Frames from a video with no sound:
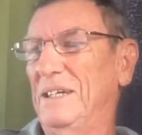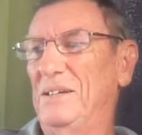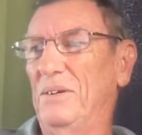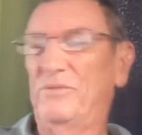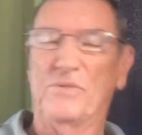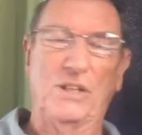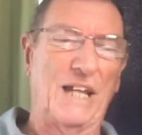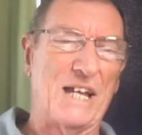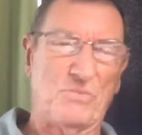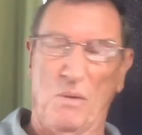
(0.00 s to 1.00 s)
anyway from the
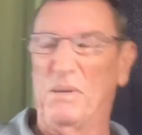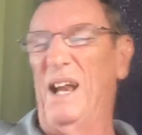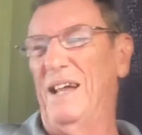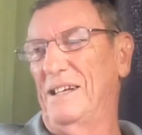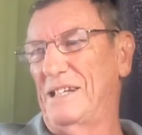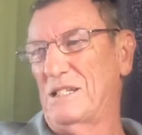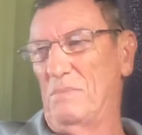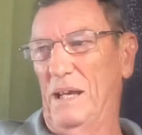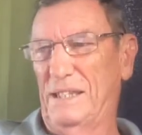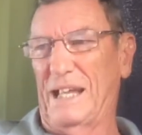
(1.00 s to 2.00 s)
last one, but it doesn't
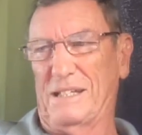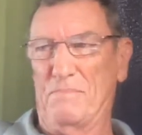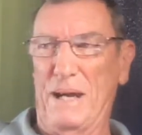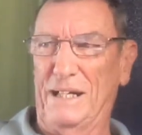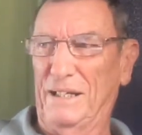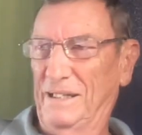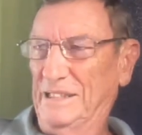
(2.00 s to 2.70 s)
matter. Doesn't matter.